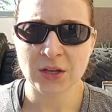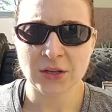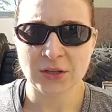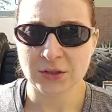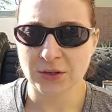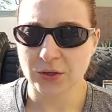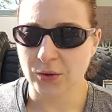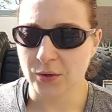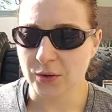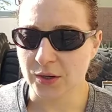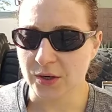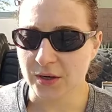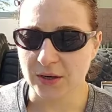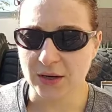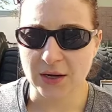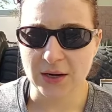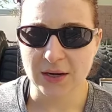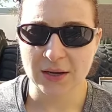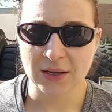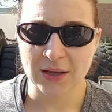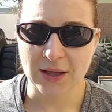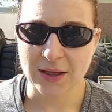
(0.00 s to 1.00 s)
your
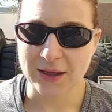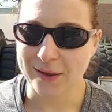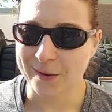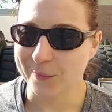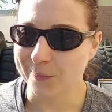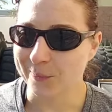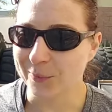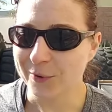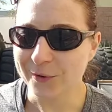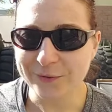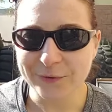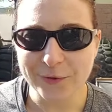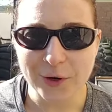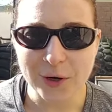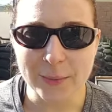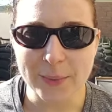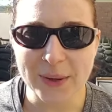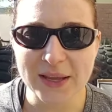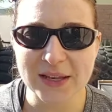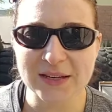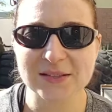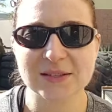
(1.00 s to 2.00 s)
um,
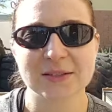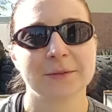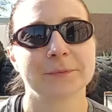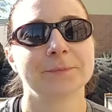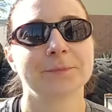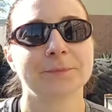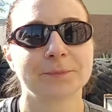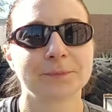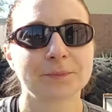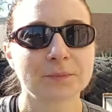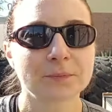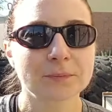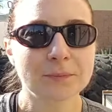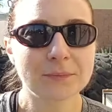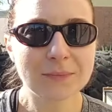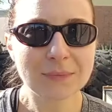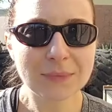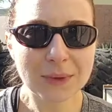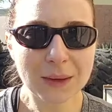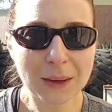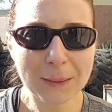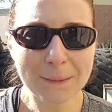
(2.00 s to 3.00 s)
performance,
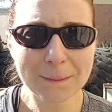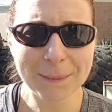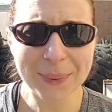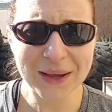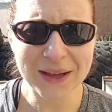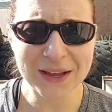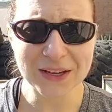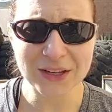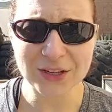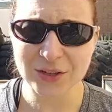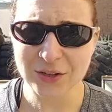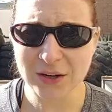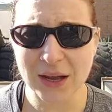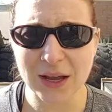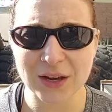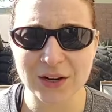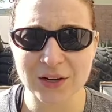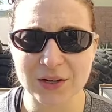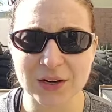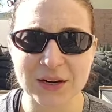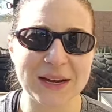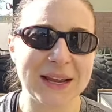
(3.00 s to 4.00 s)
but you're
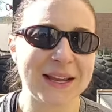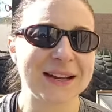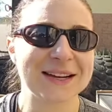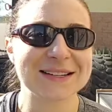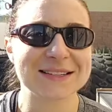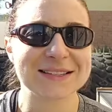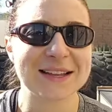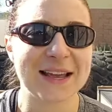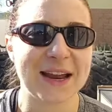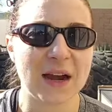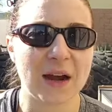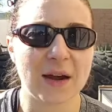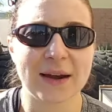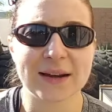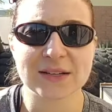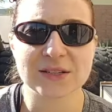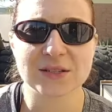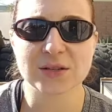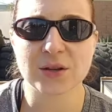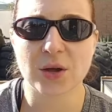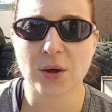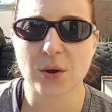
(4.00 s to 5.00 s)
hungry and it's there and
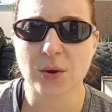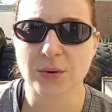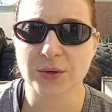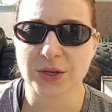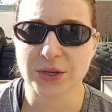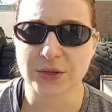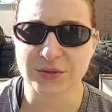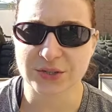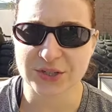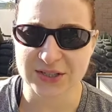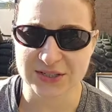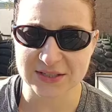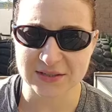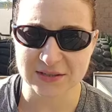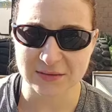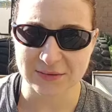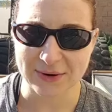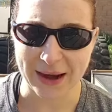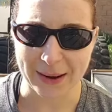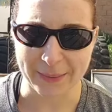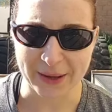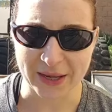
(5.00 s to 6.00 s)
so you just
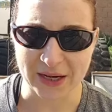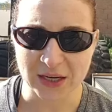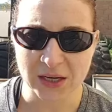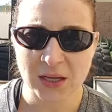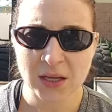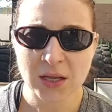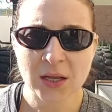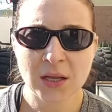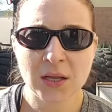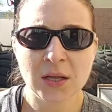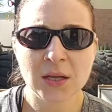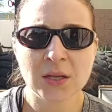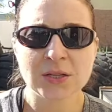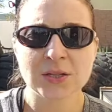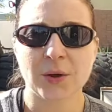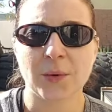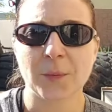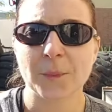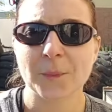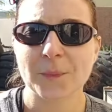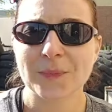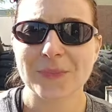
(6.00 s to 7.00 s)
grab it.
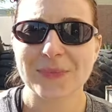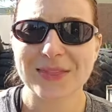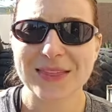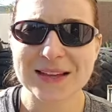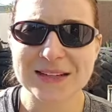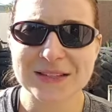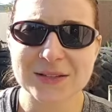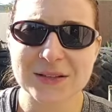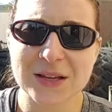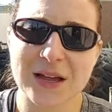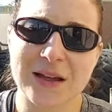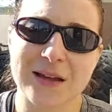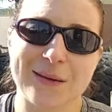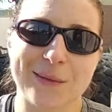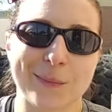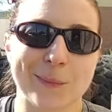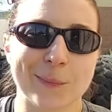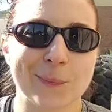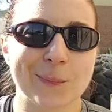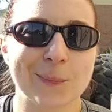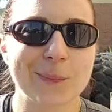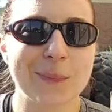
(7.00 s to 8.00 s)
So that's
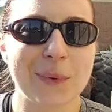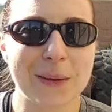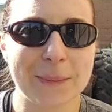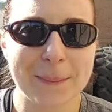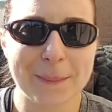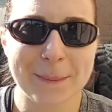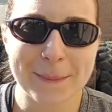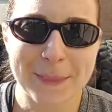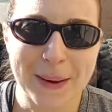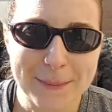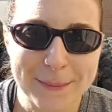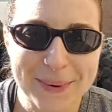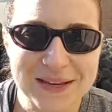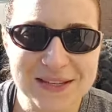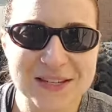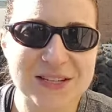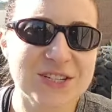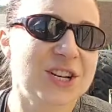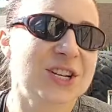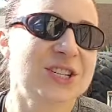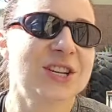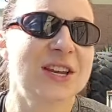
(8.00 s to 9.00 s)
um, my, my best
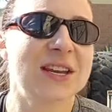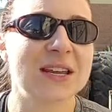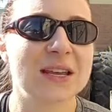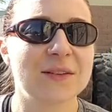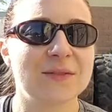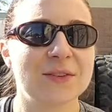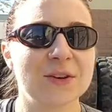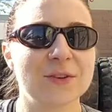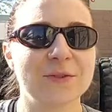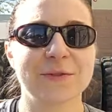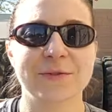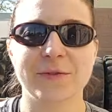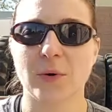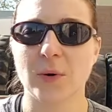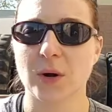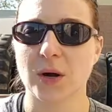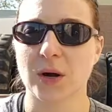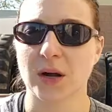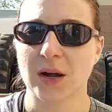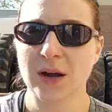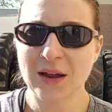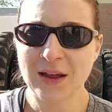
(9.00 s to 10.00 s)
suggestion I give you
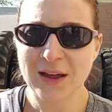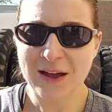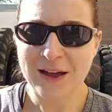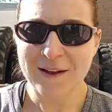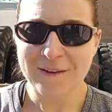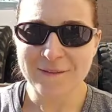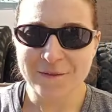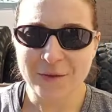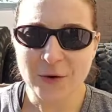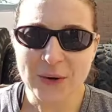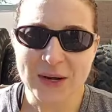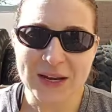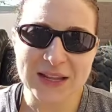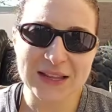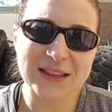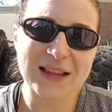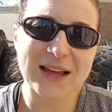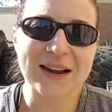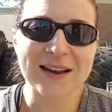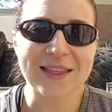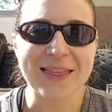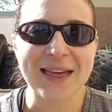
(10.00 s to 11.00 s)
for avoiding a
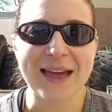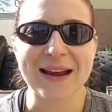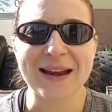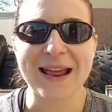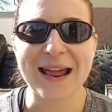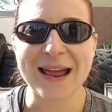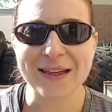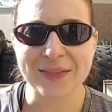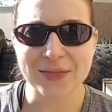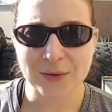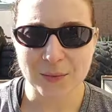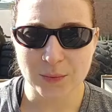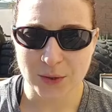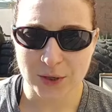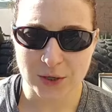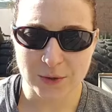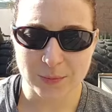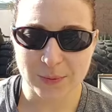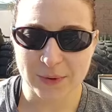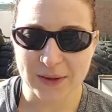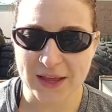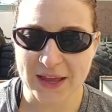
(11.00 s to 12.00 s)
lot of that at the
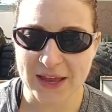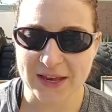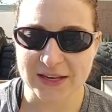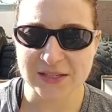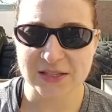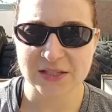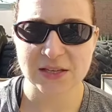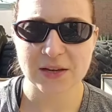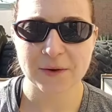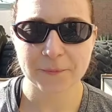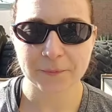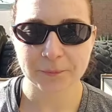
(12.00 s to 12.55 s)
workplace,